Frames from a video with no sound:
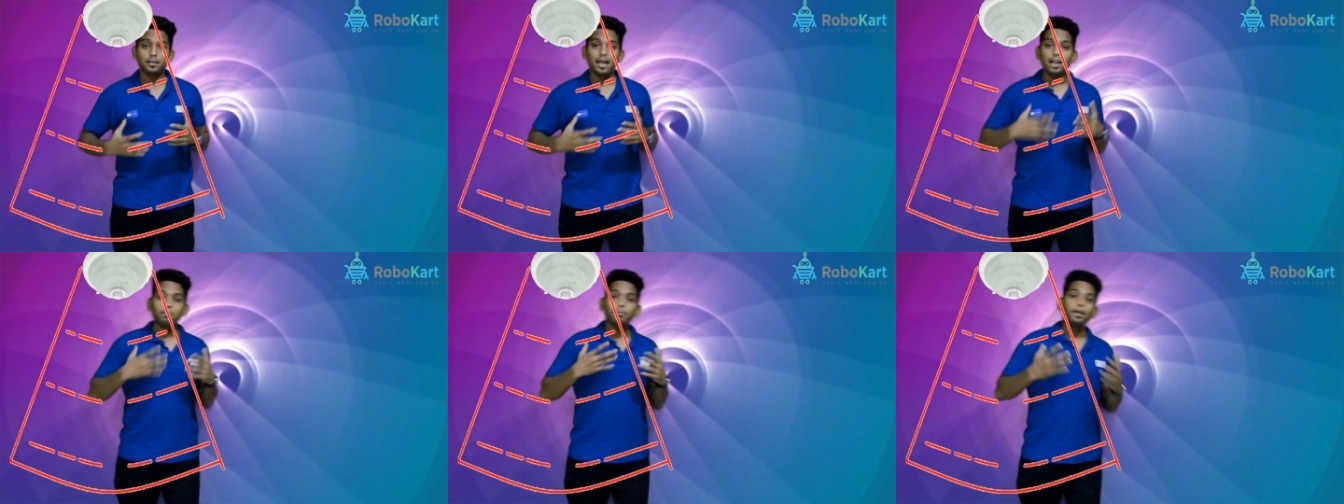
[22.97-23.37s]

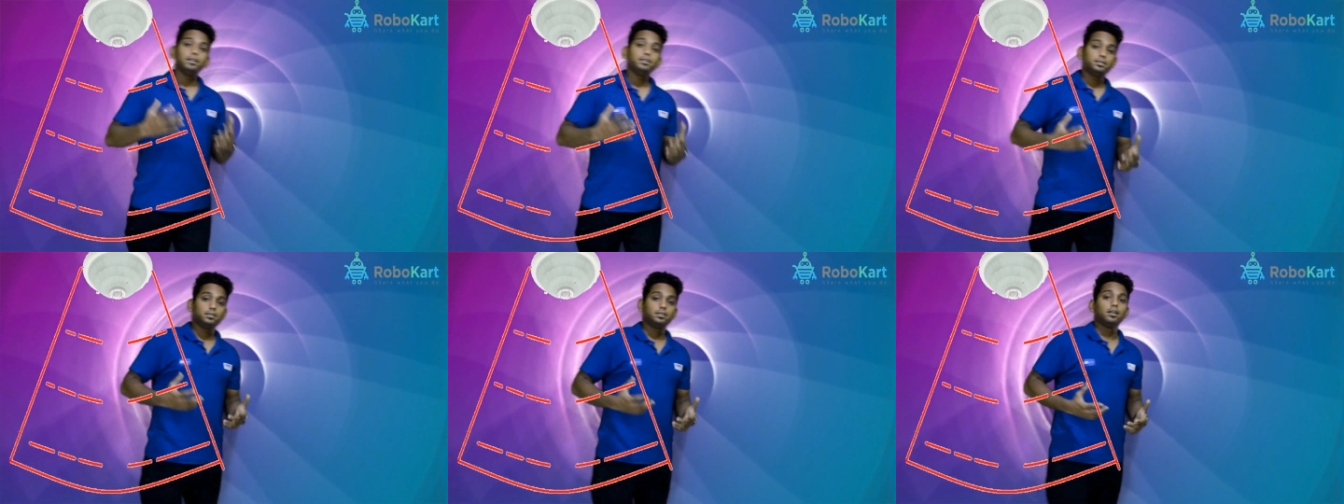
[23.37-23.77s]
That
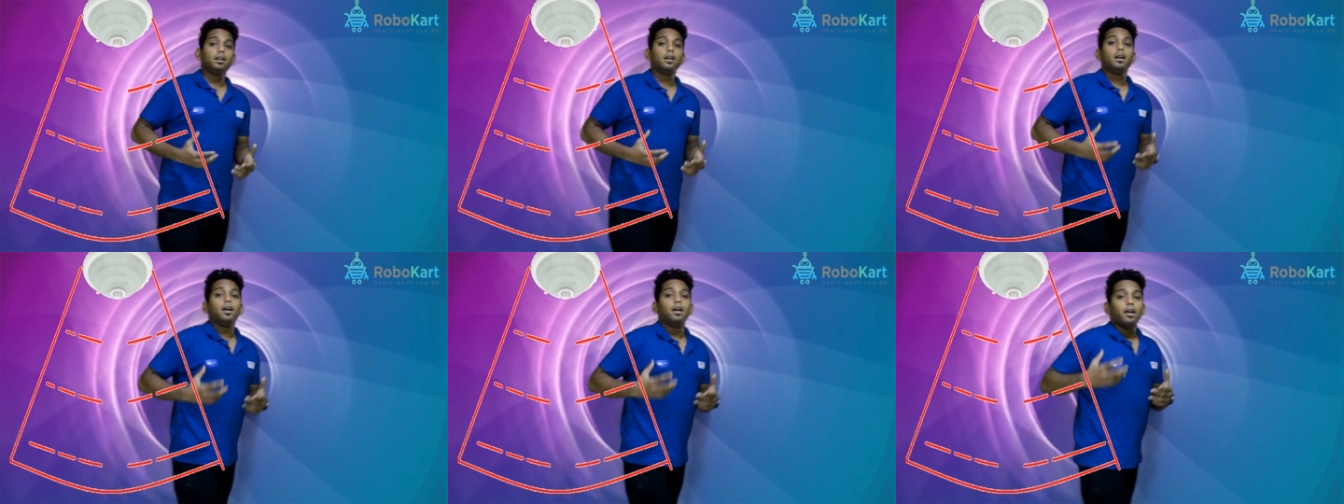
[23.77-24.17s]

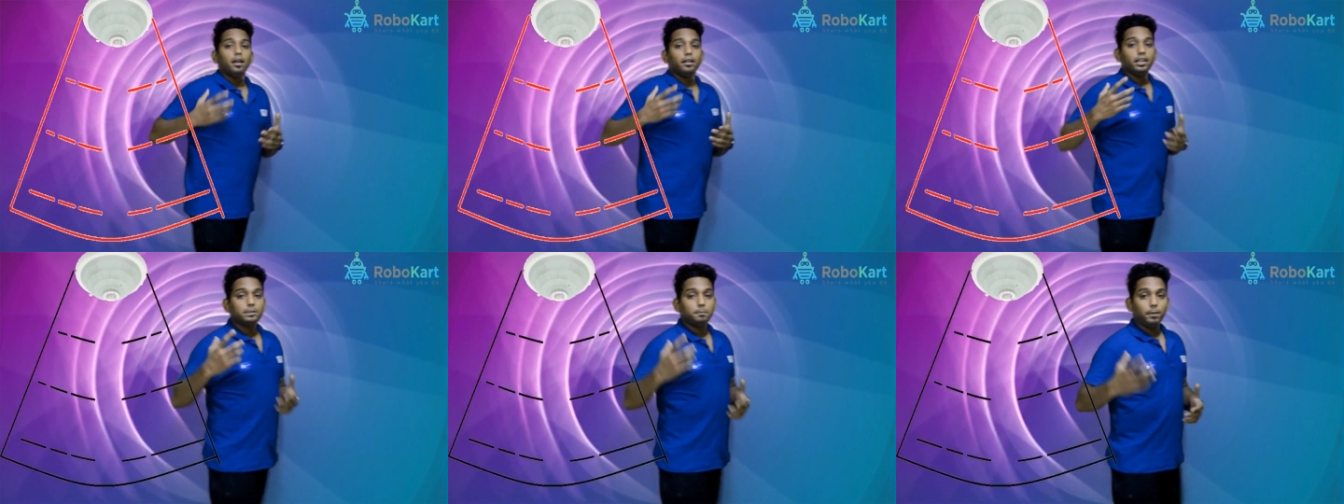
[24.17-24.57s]

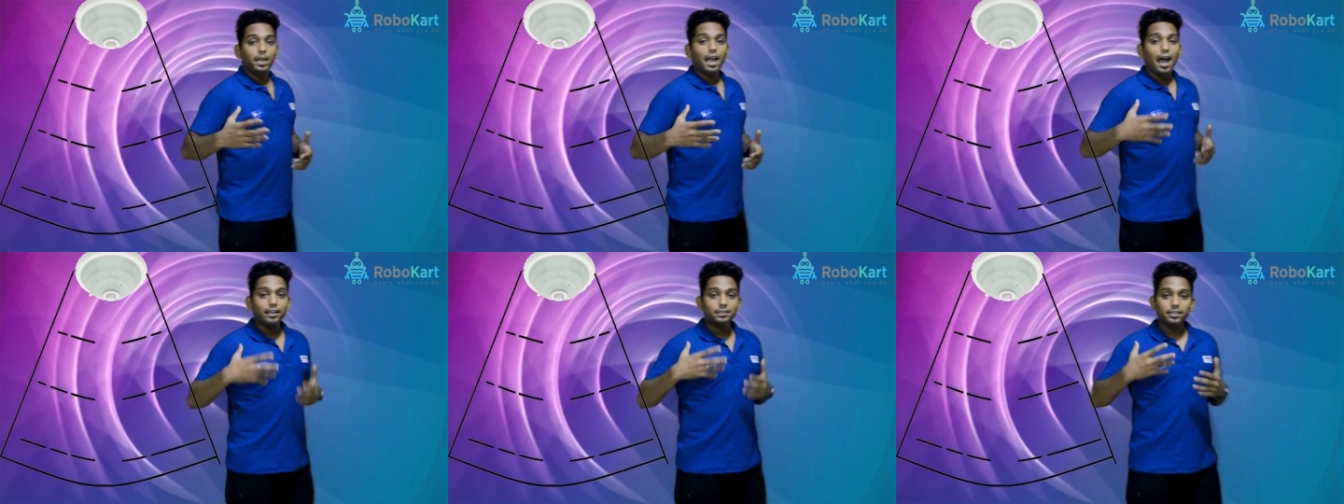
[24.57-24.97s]
means this
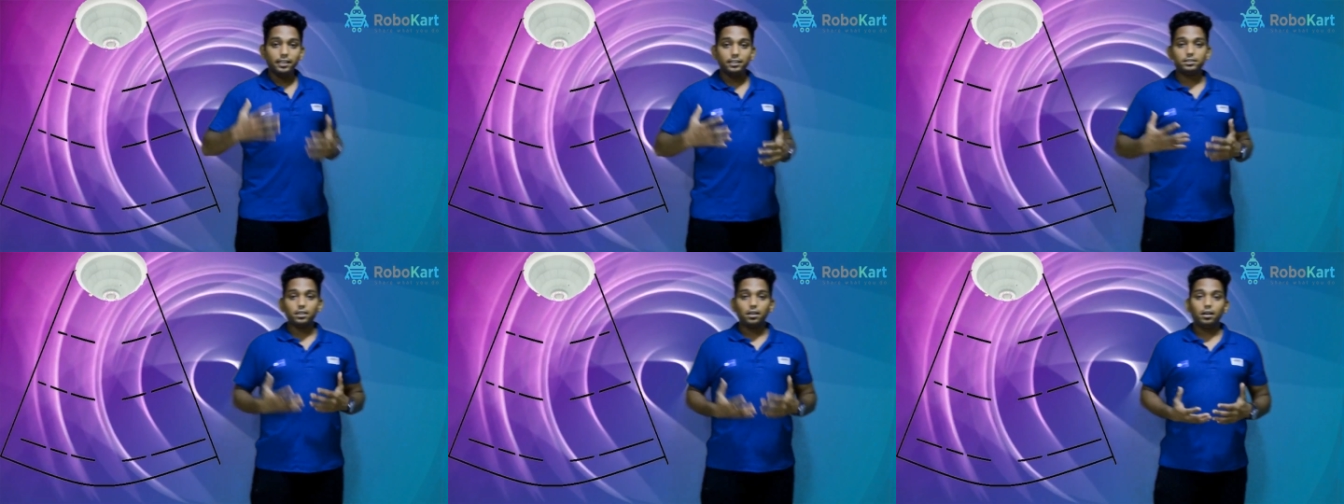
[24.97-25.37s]
PIR
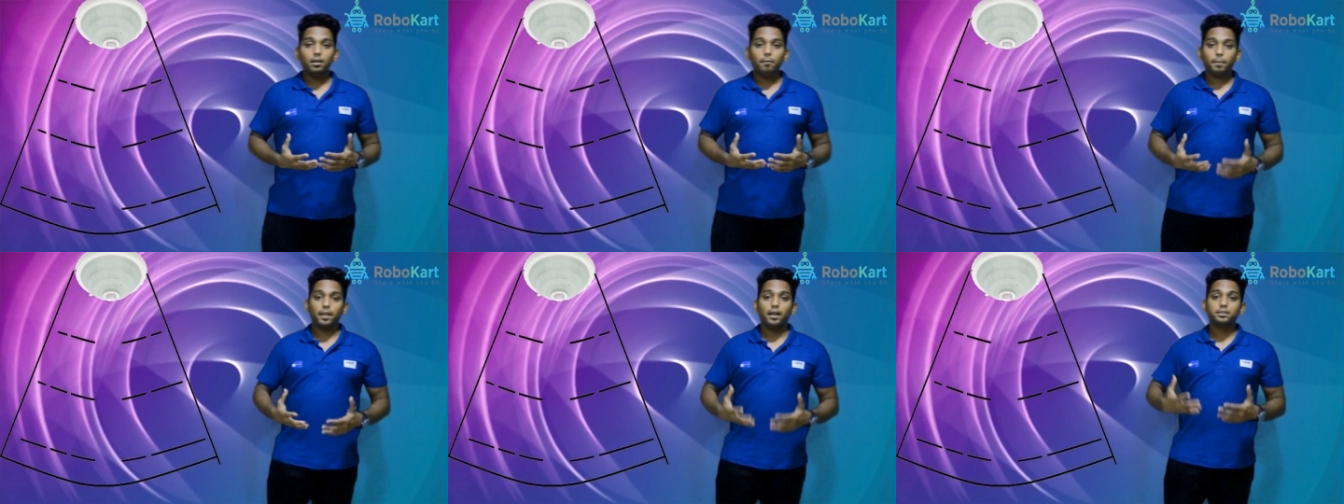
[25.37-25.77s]

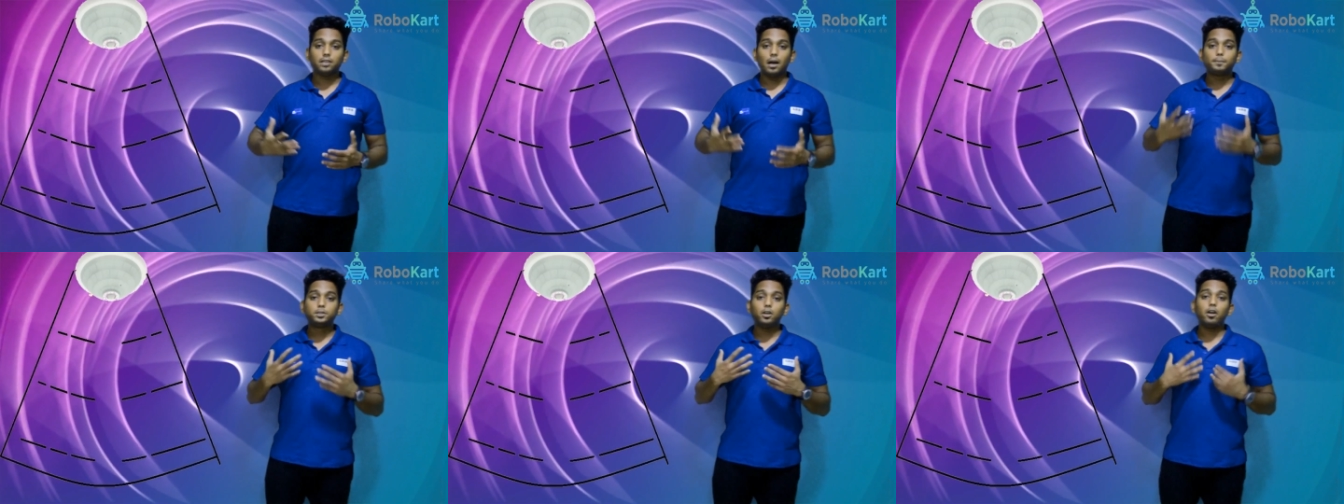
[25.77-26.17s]
sensor
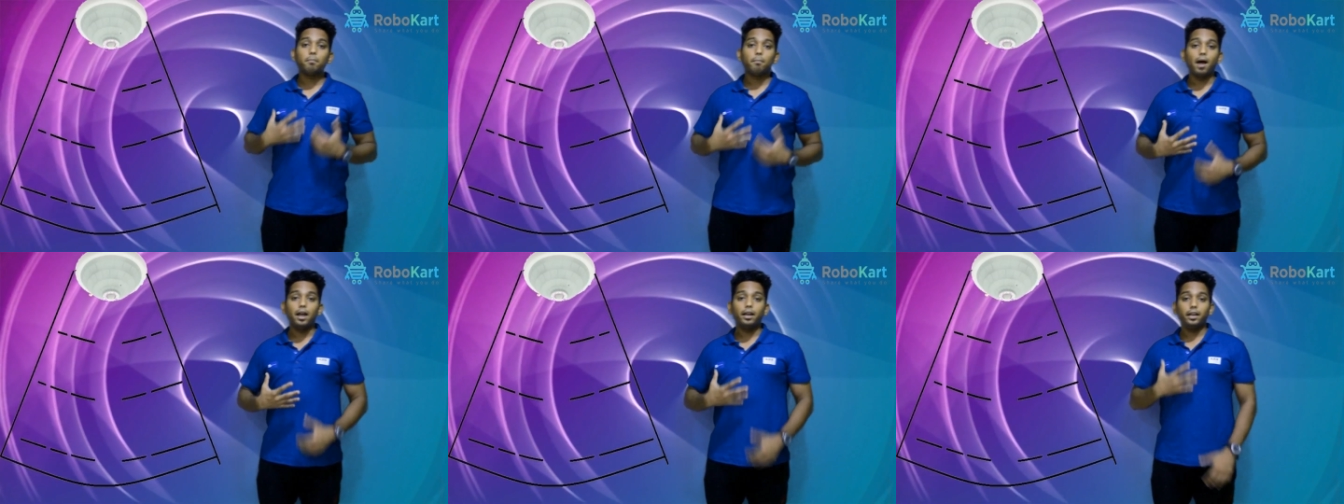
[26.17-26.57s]
is
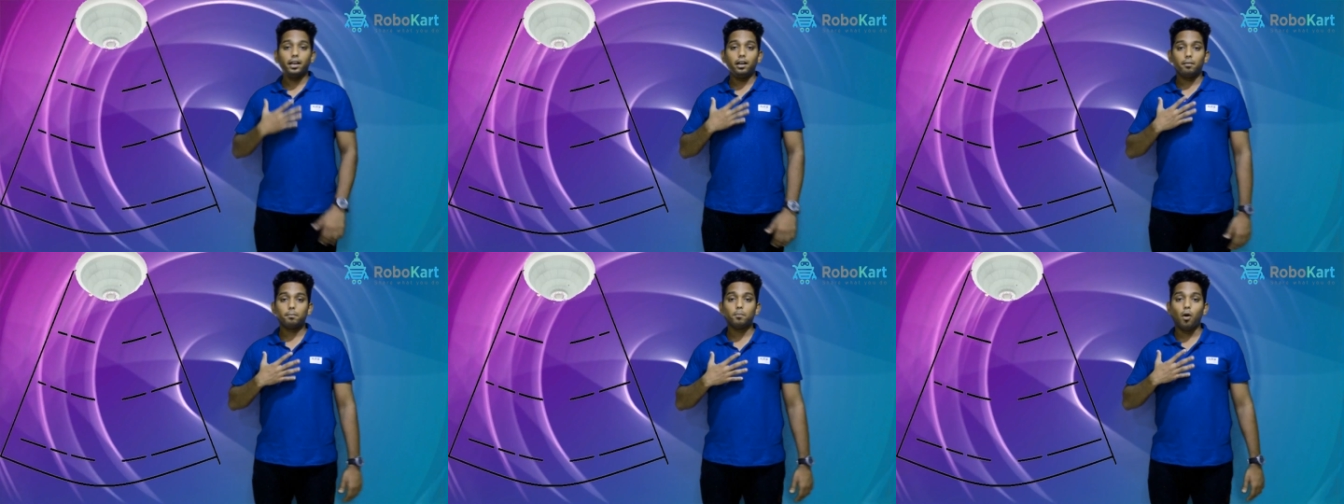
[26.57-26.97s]
observing my
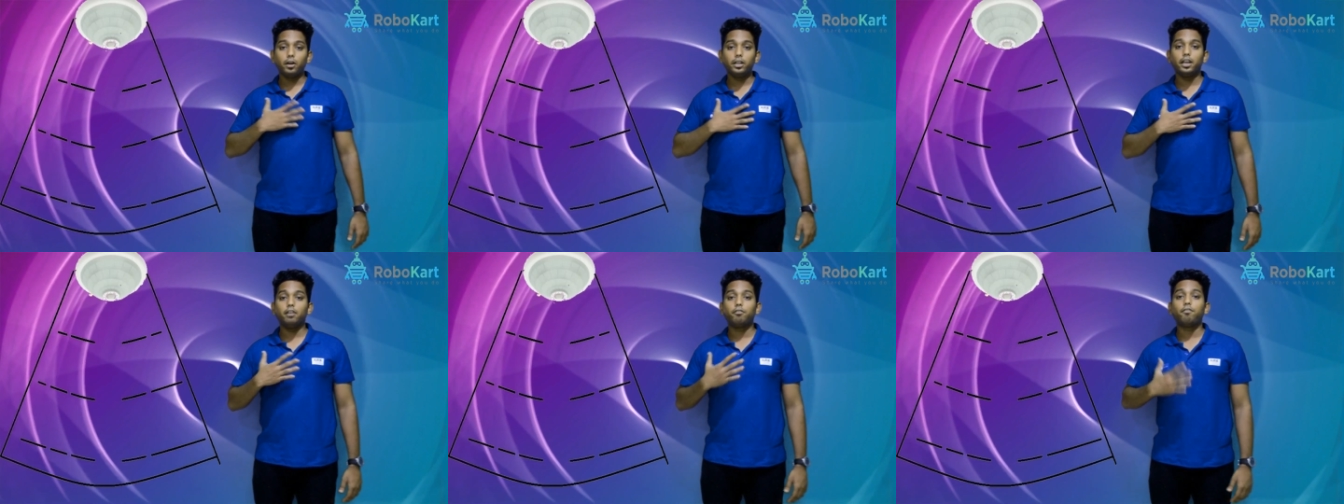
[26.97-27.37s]

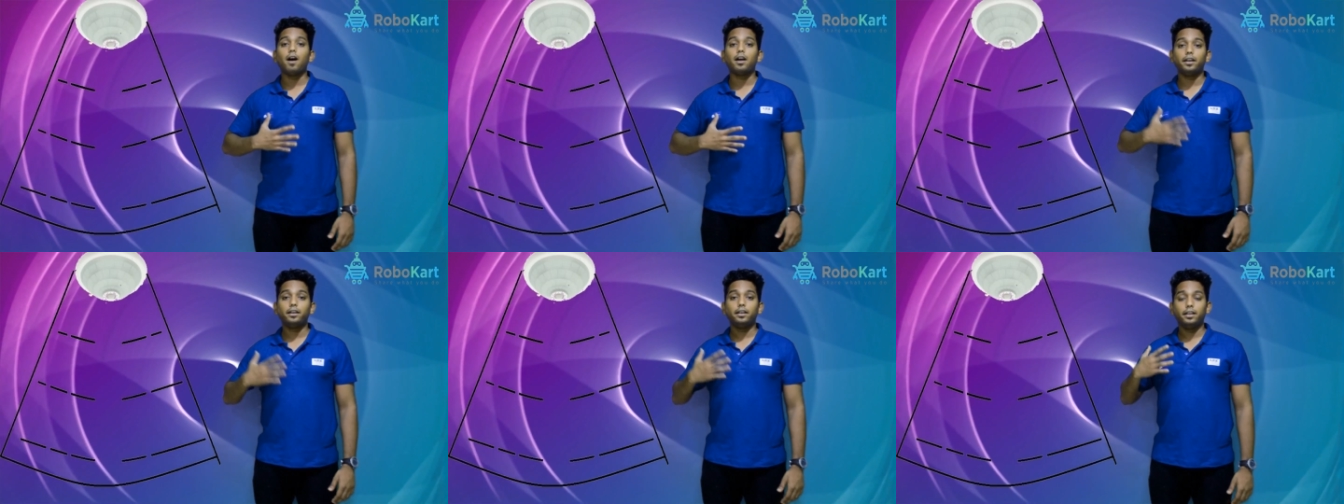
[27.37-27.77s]
body
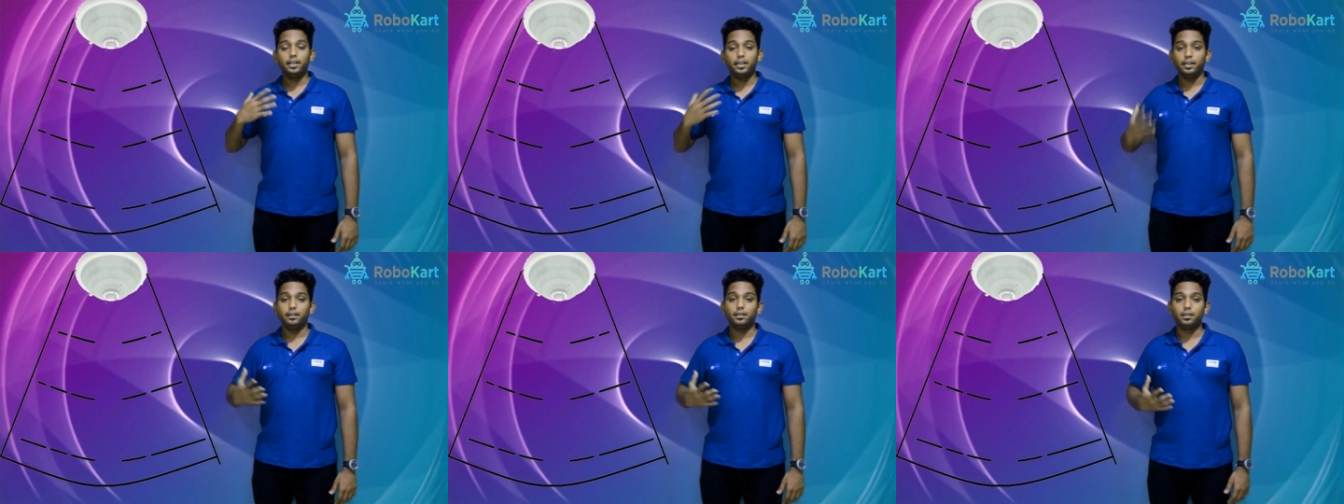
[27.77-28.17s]
infrared
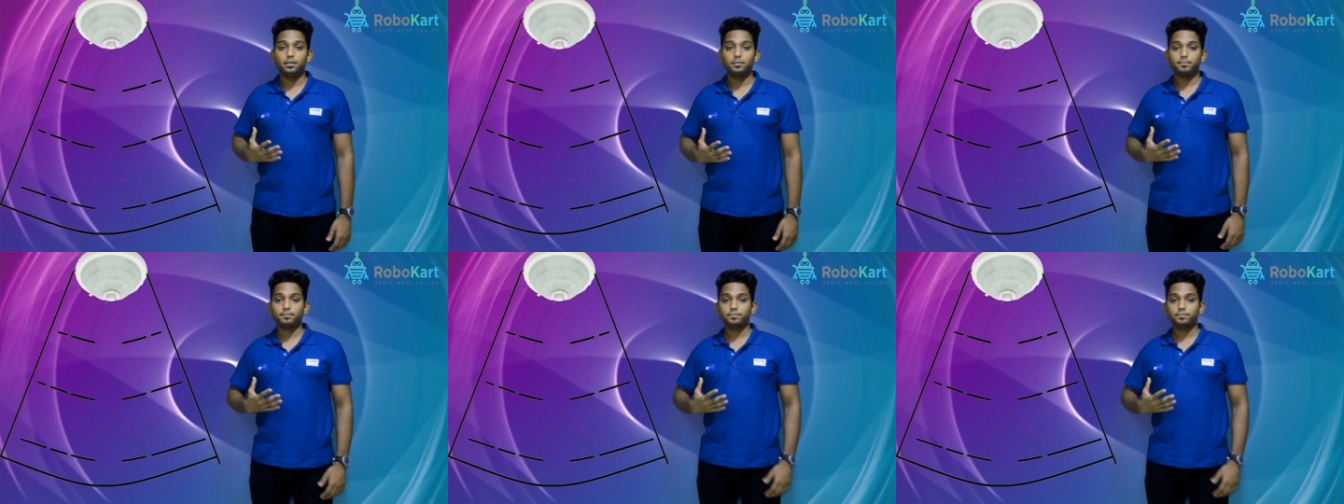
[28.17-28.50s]
heat.